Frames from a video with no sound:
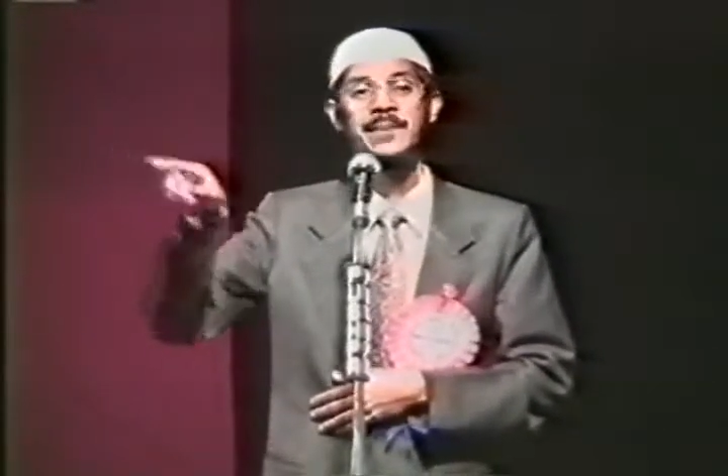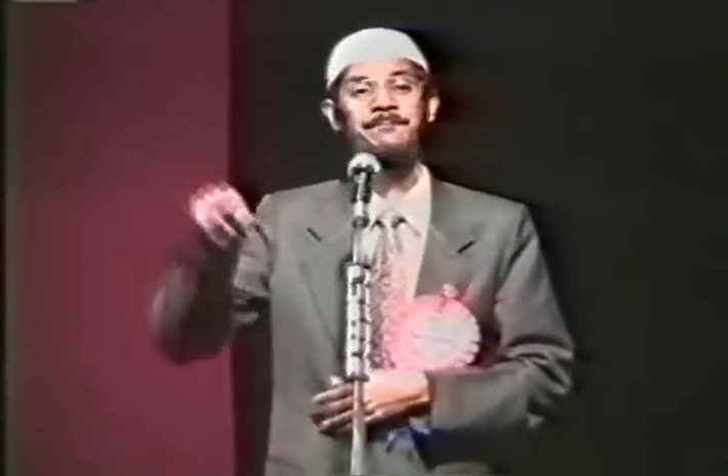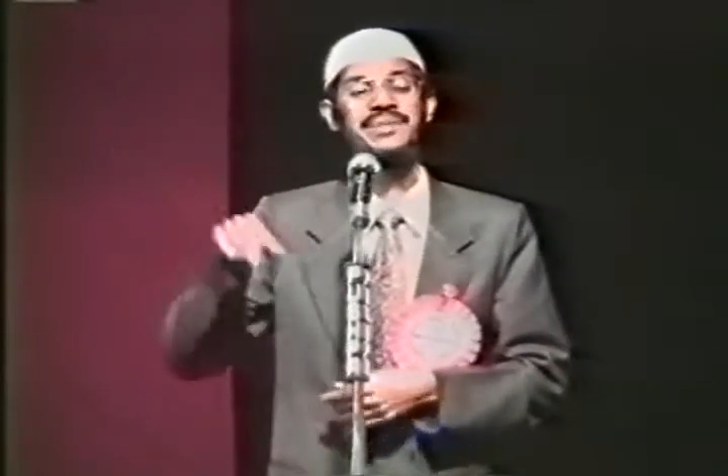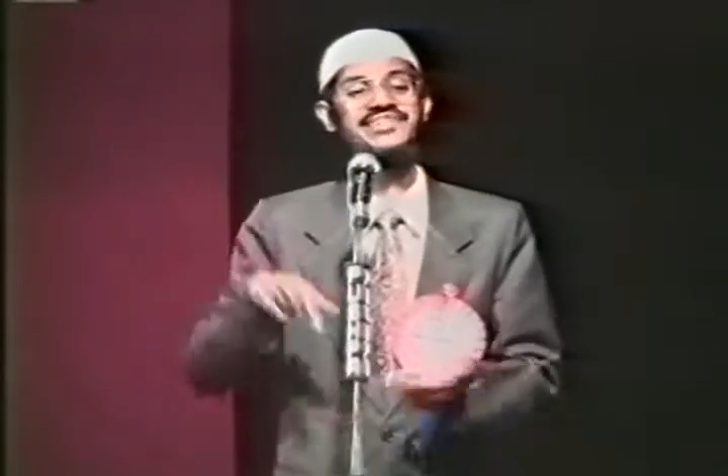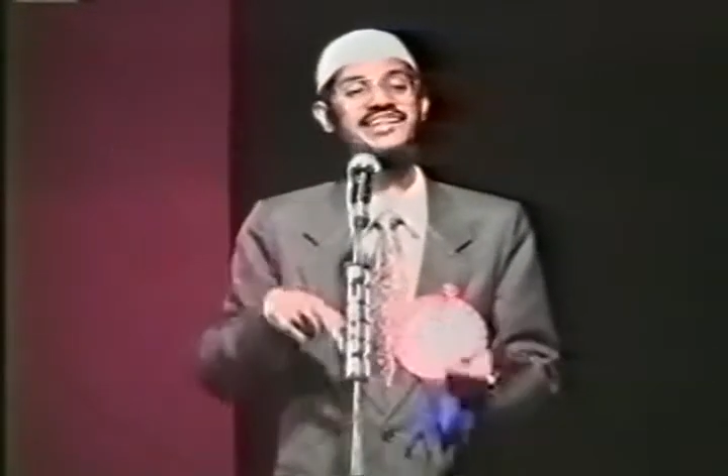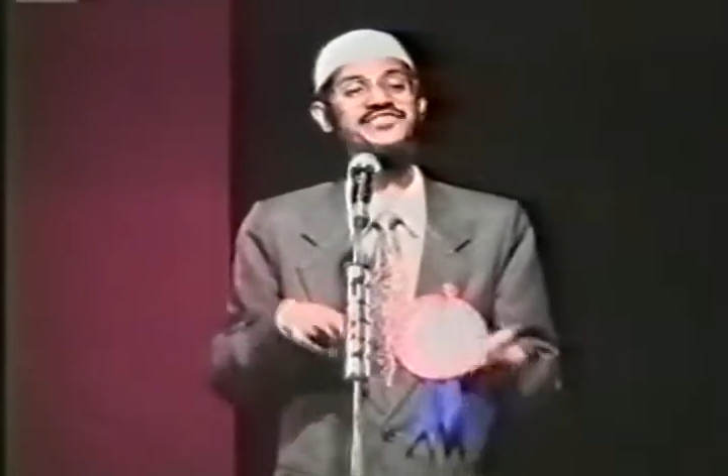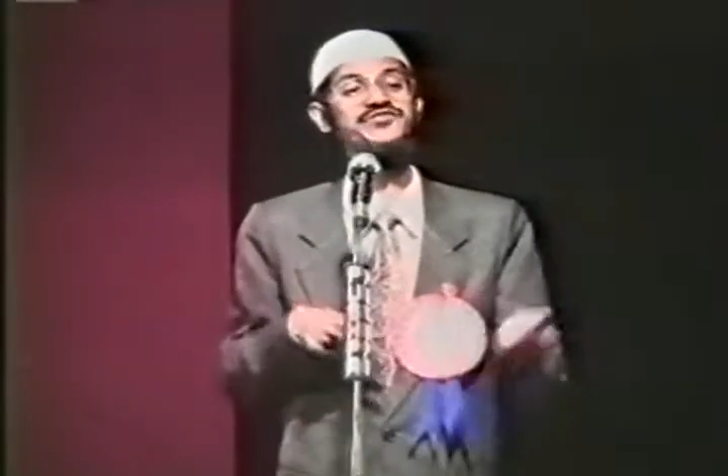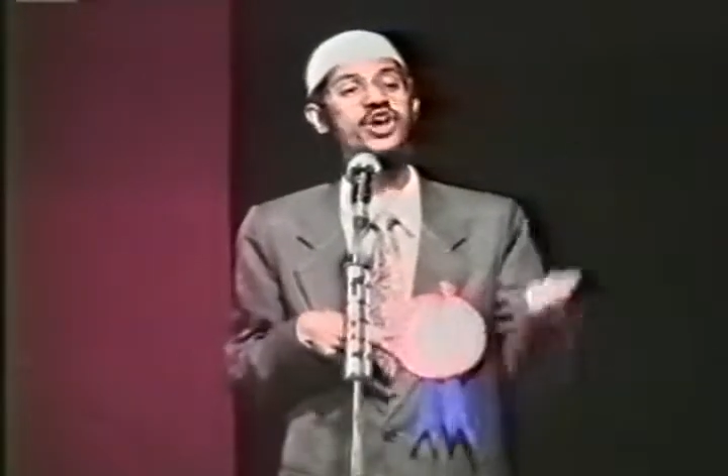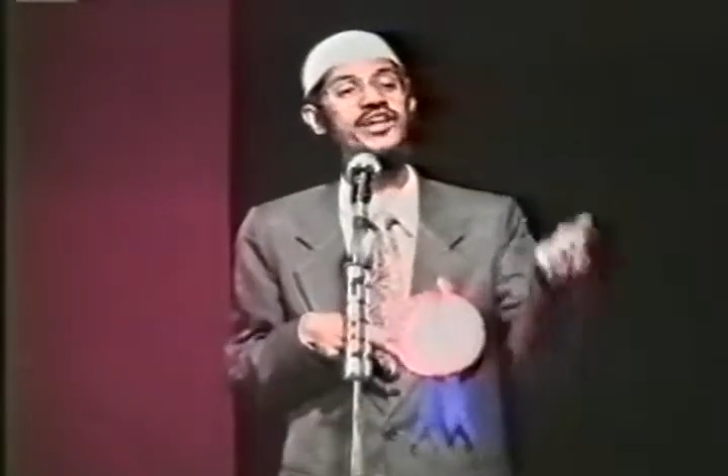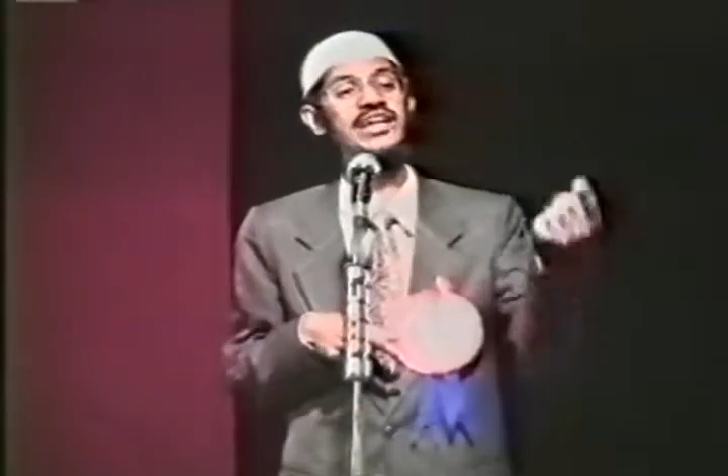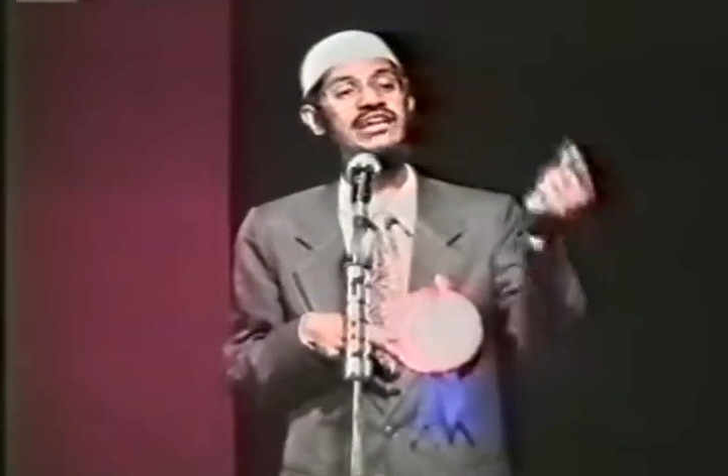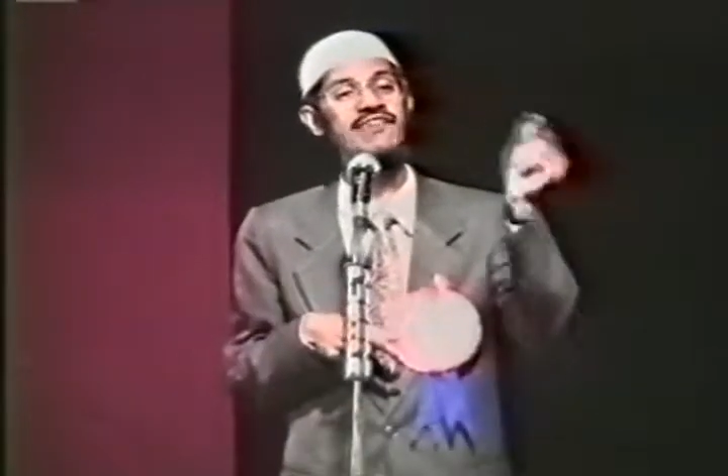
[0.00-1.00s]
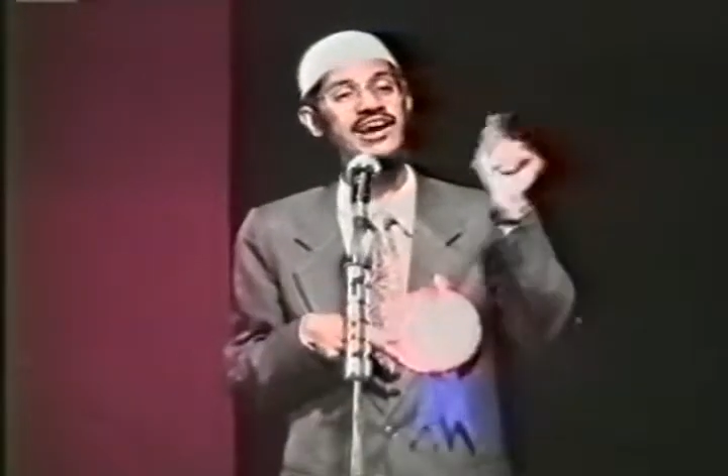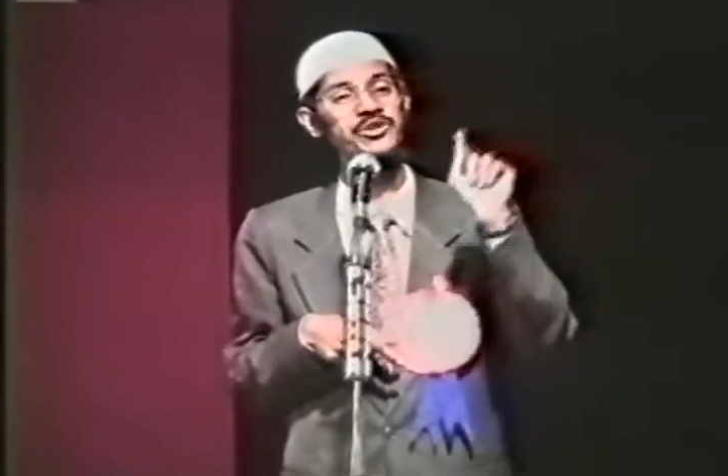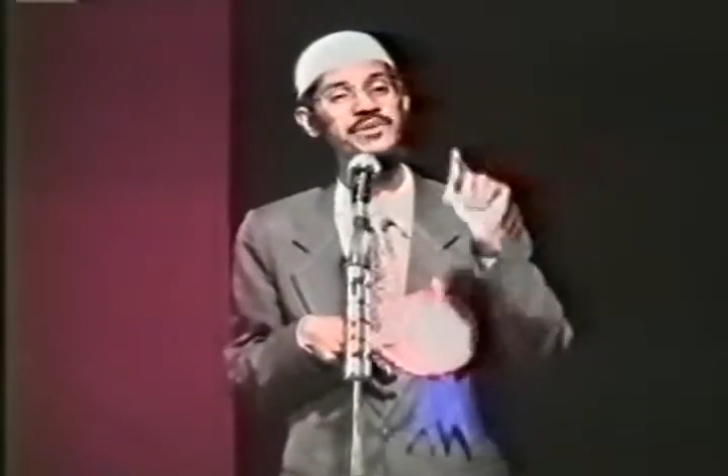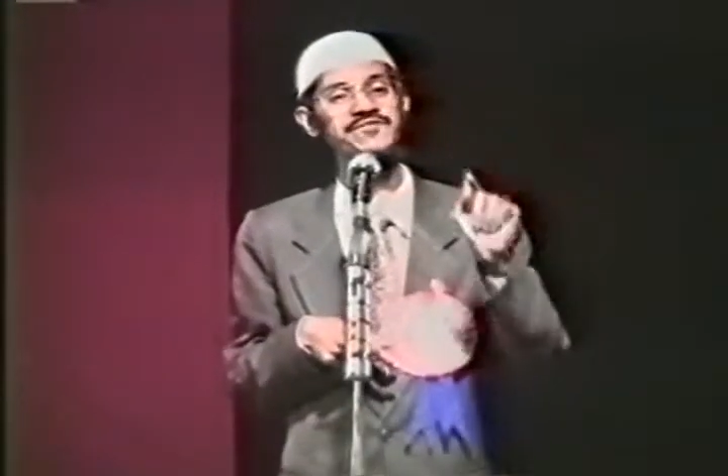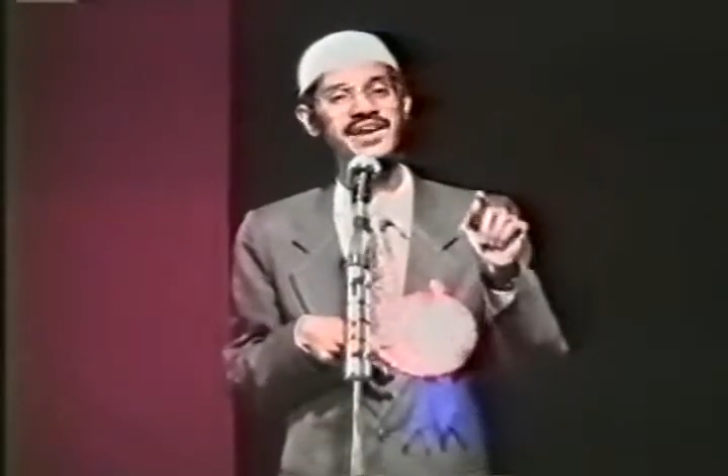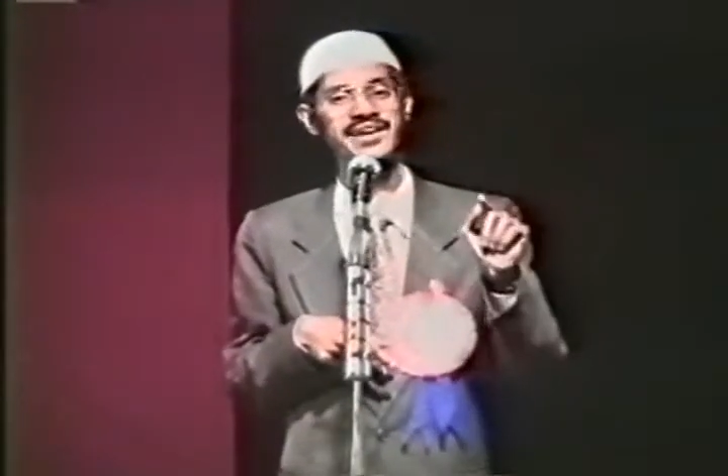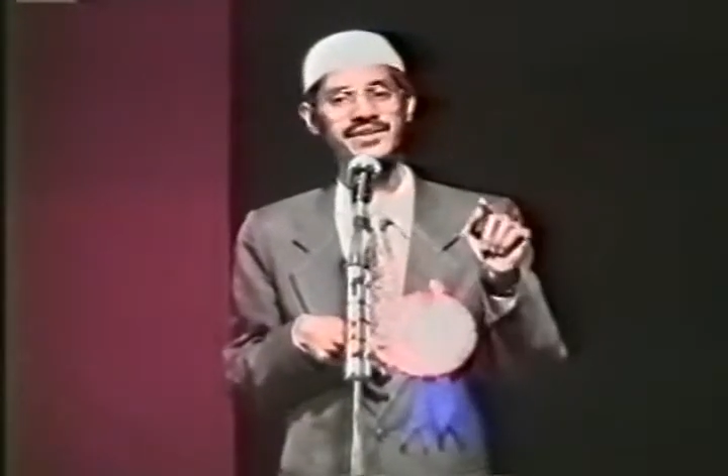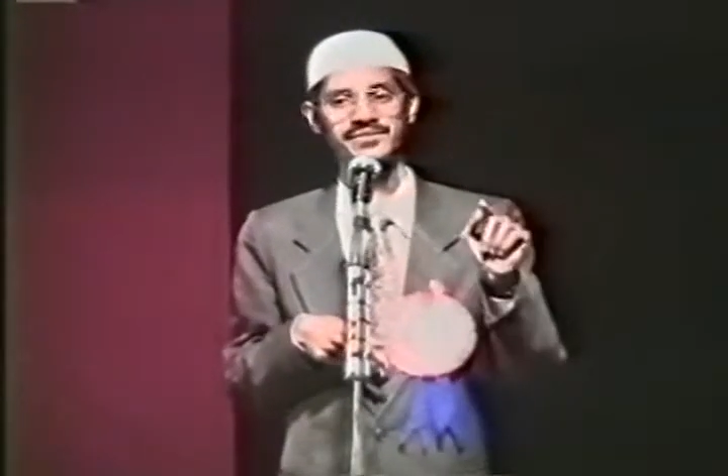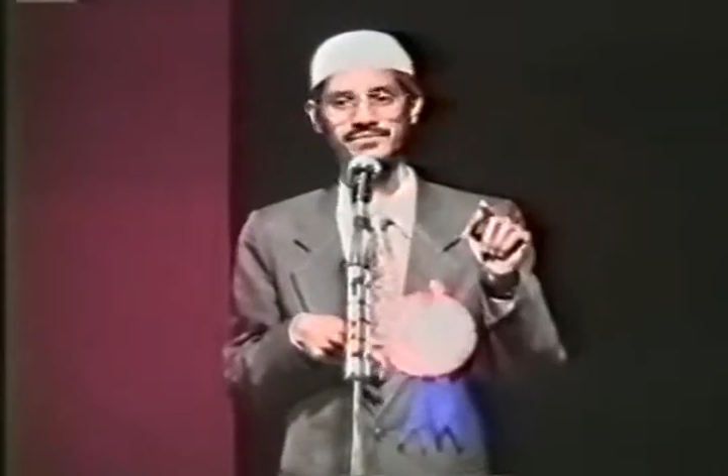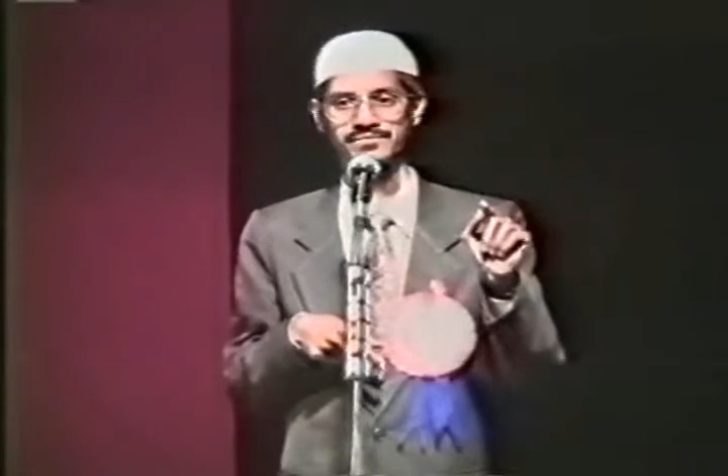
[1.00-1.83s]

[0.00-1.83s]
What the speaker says: but does not require to be fed?"